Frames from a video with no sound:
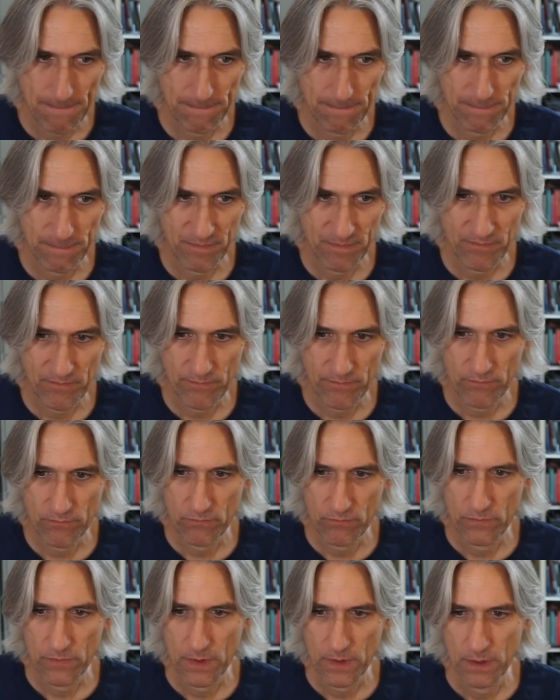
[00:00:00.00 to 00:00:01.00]

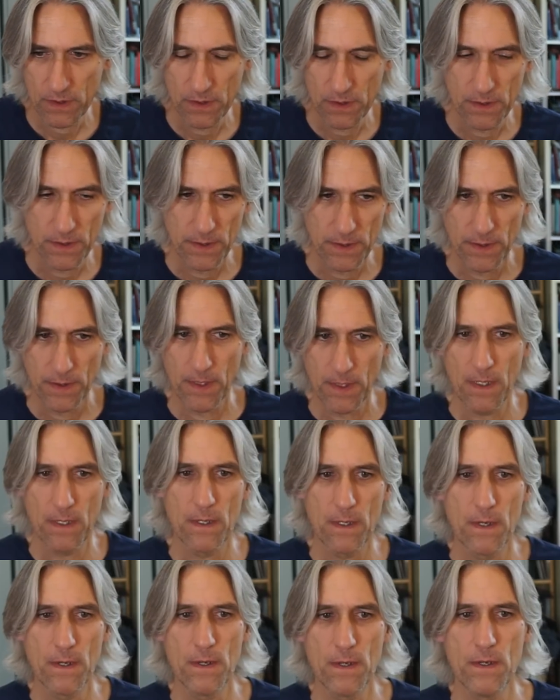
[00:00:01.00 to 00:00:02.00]

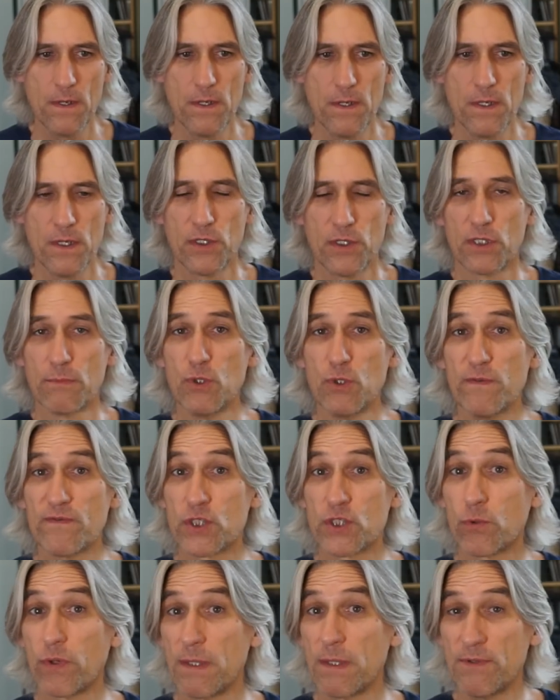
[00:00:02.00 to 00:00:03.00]
The move
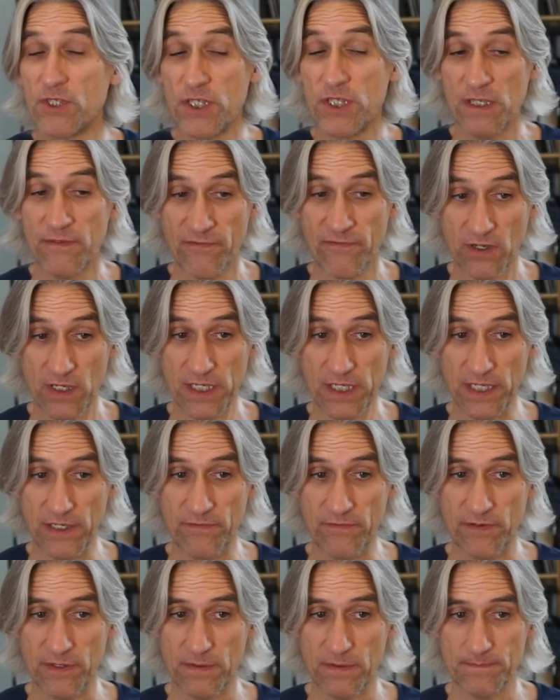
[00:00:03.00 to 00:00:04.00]
is queen d
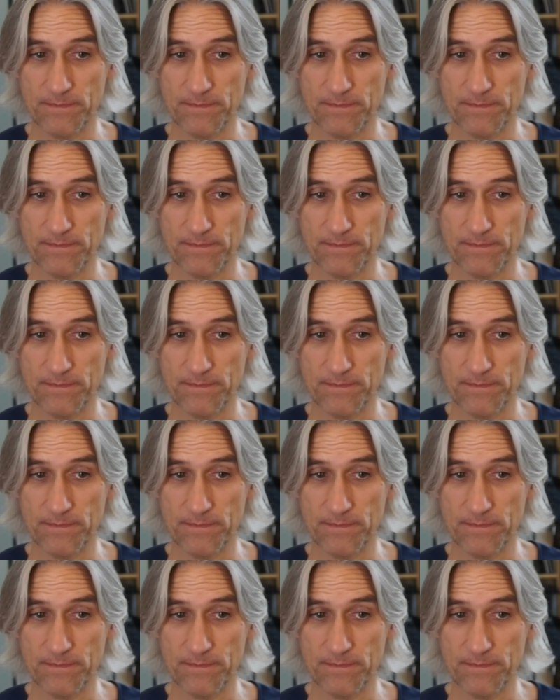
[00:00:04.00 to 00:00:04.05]
five.